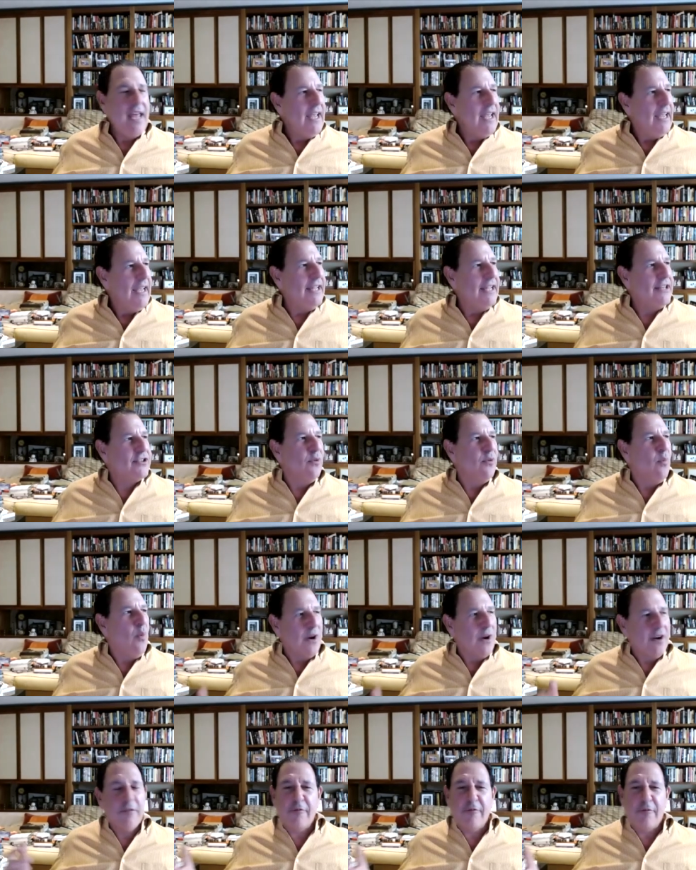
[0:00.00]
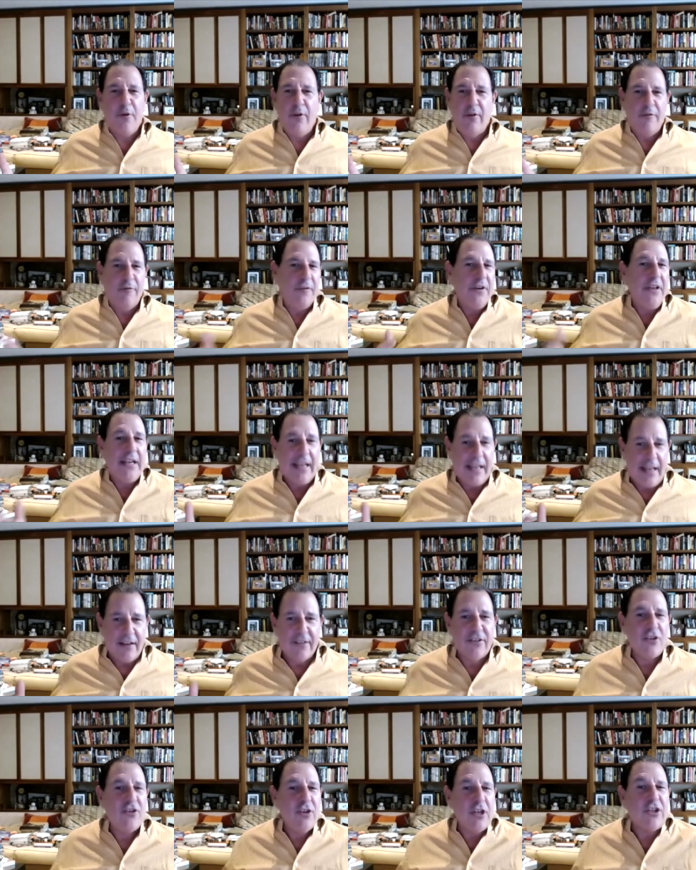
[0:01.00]
it's a wonderful feeling.
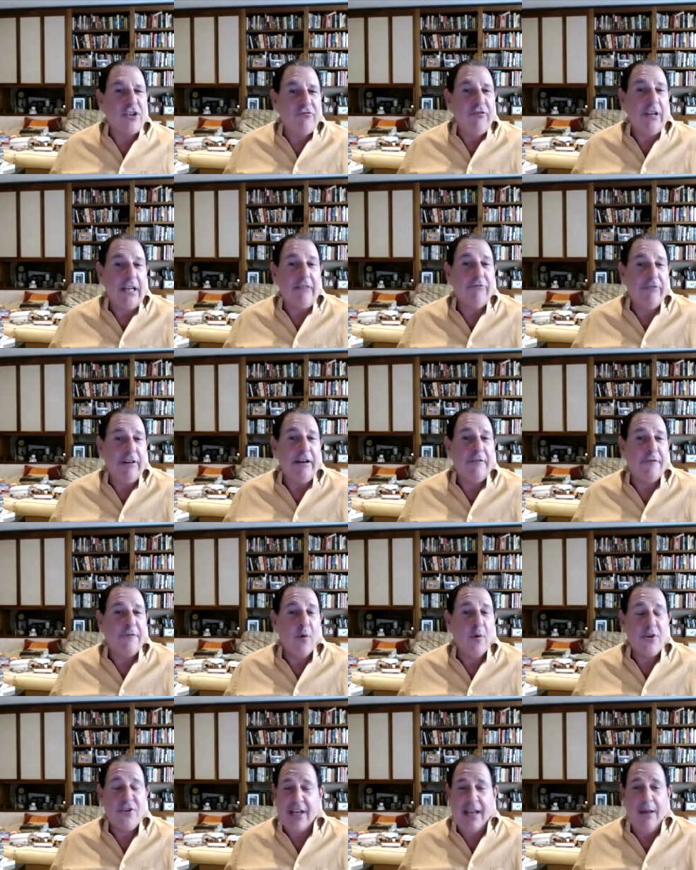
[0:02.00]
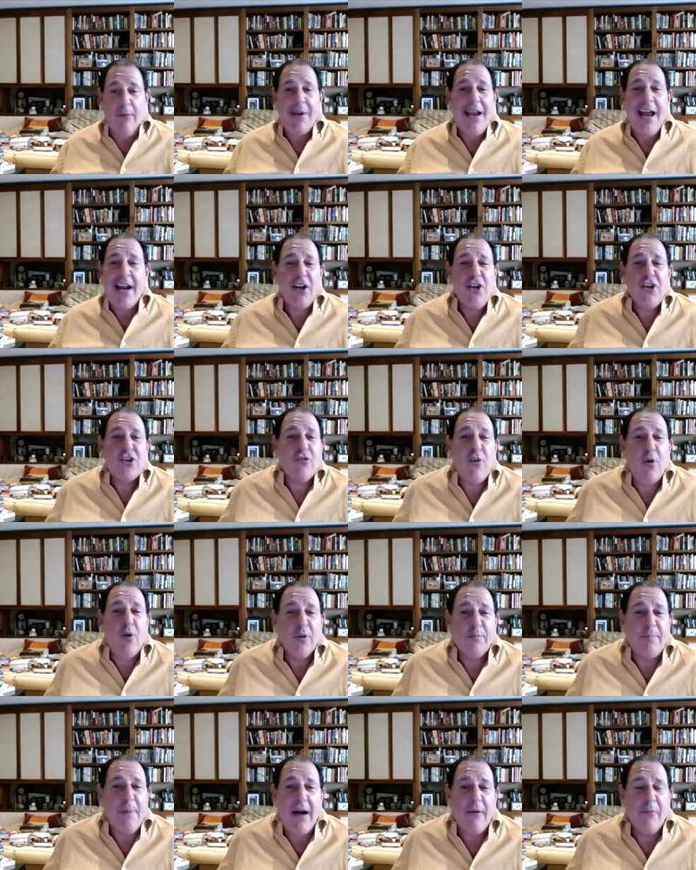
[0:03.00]
To, it's really reinforcing. And we're not
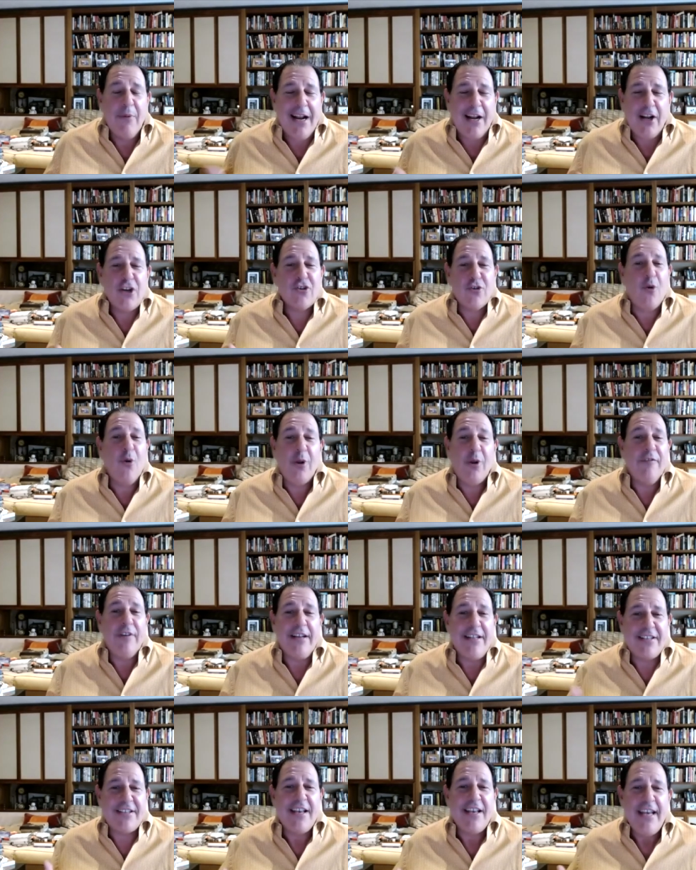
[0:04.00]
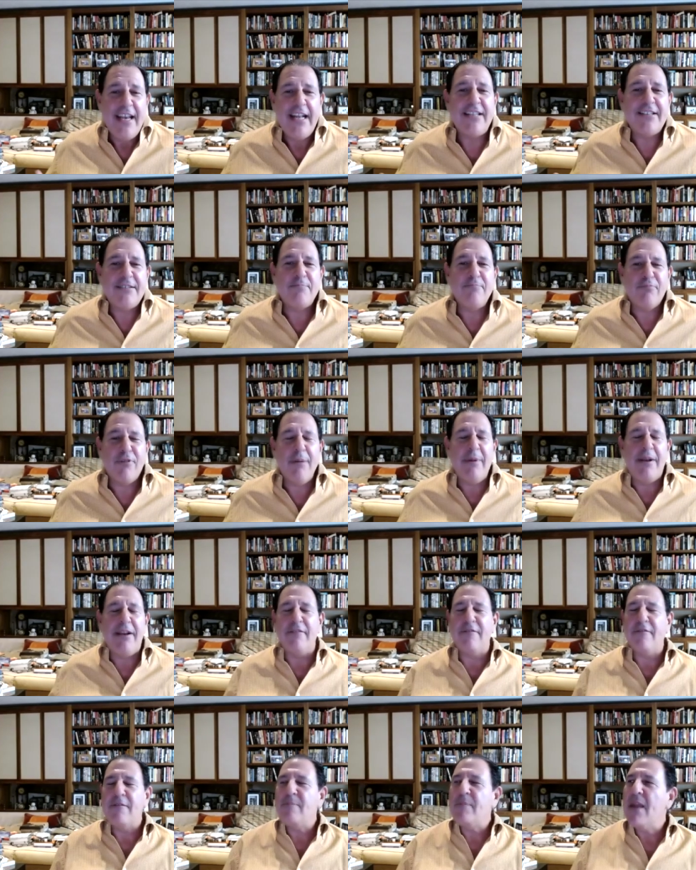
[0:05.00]
controlled by, we're not control of it. It's, it's
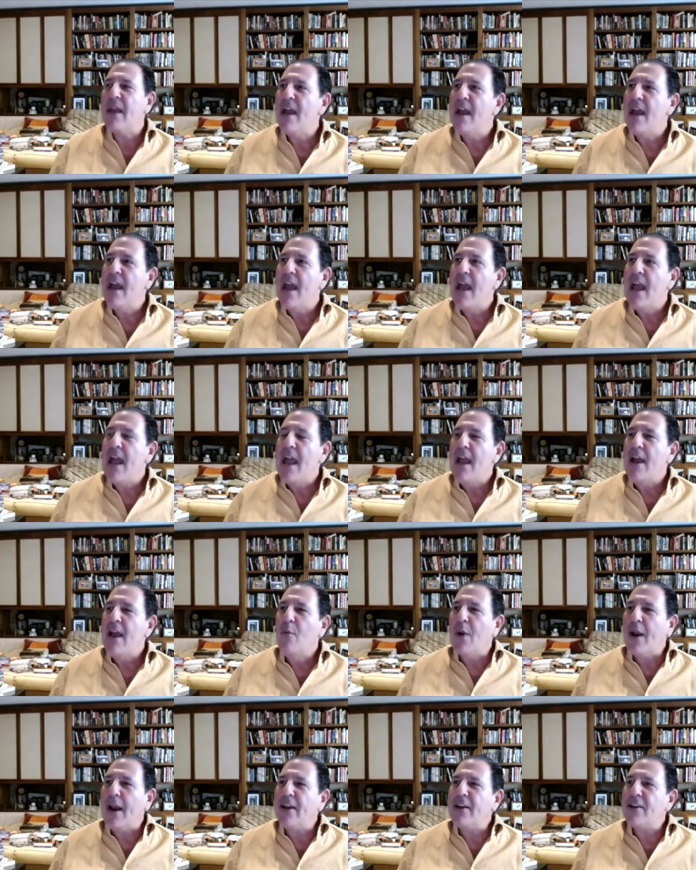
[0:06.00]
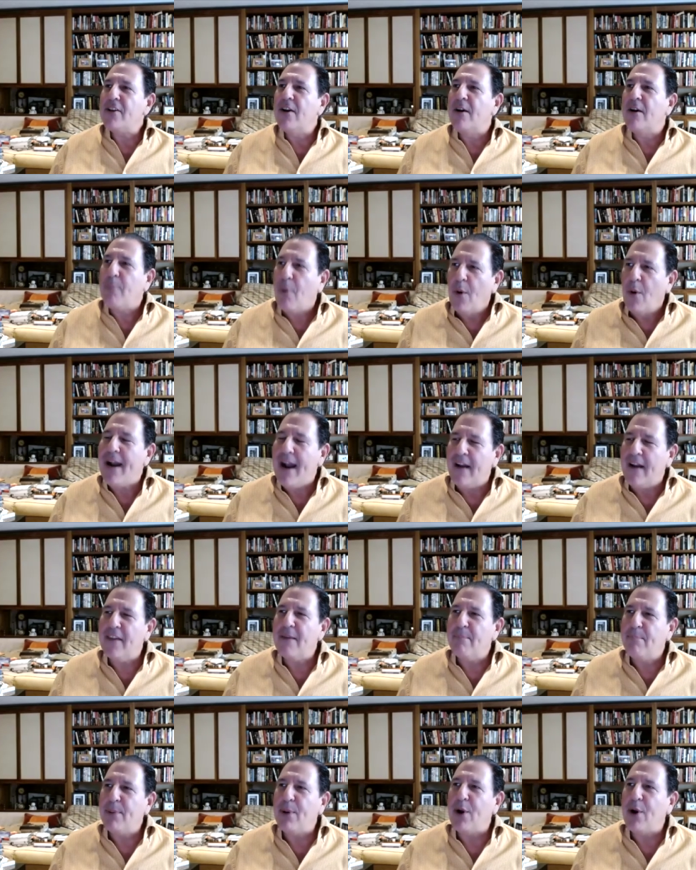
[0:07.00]
primitive. What I point out in the
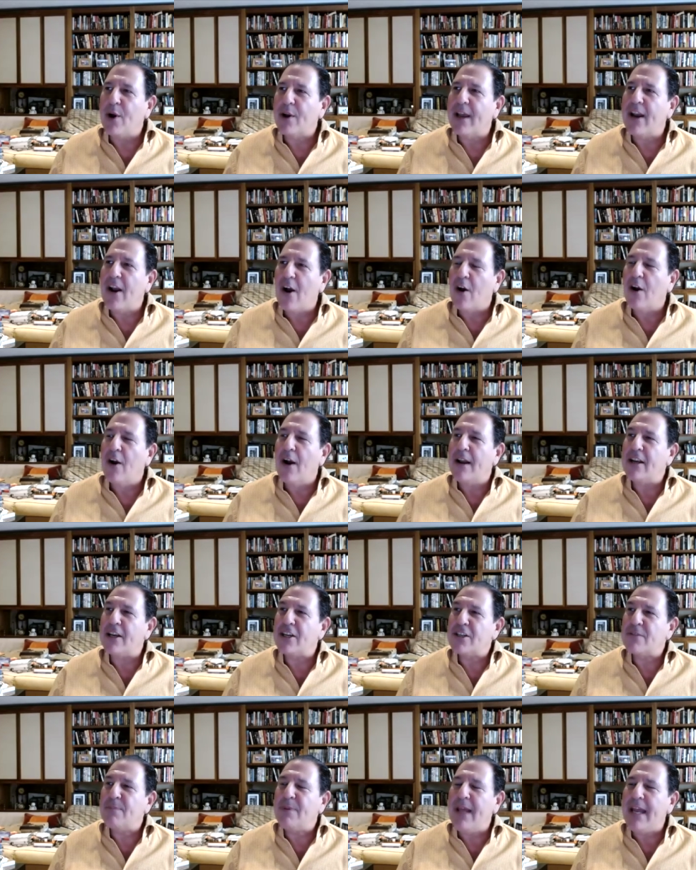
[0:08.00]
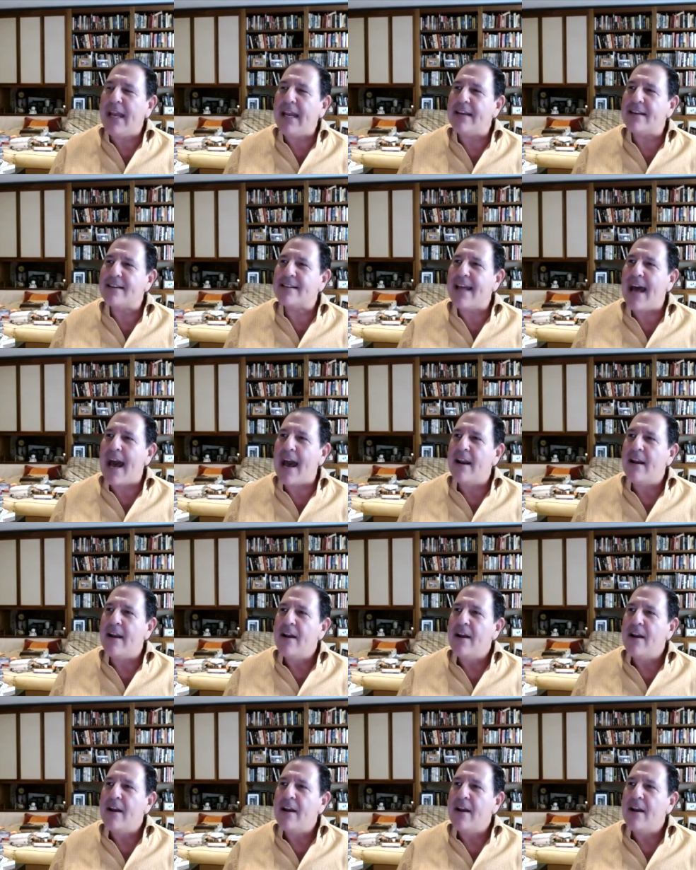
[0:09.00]
book and, uh, and explain is that